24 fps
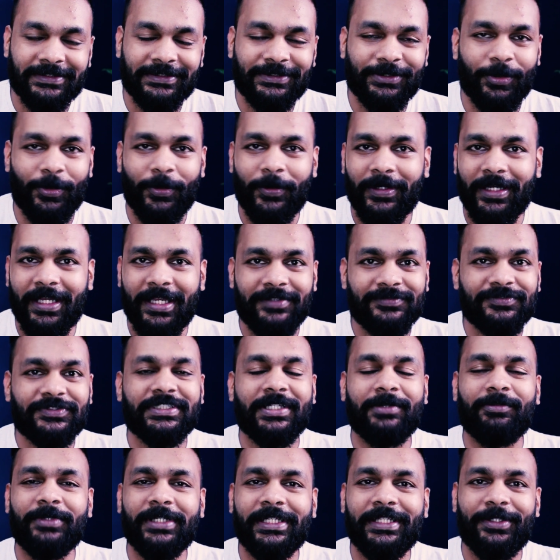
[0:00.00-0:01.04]
So if
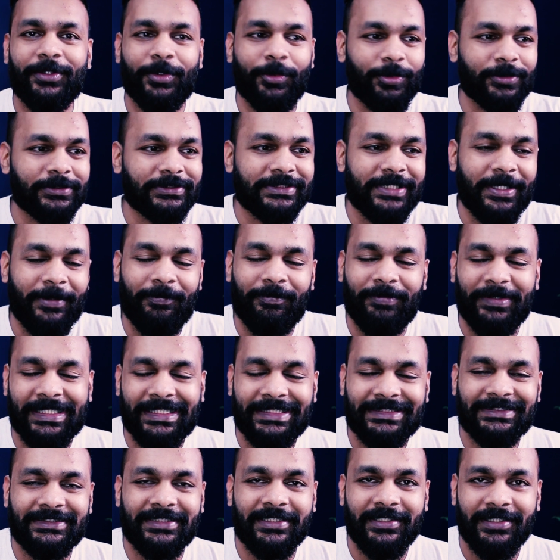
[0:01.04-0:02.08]
somebody knows,
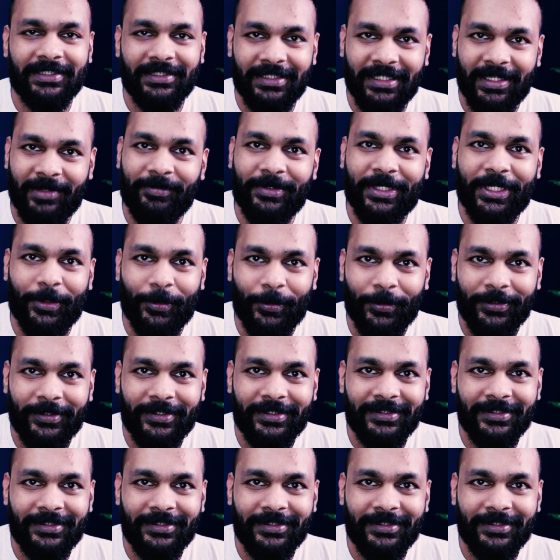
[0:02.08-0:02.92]
please let me know.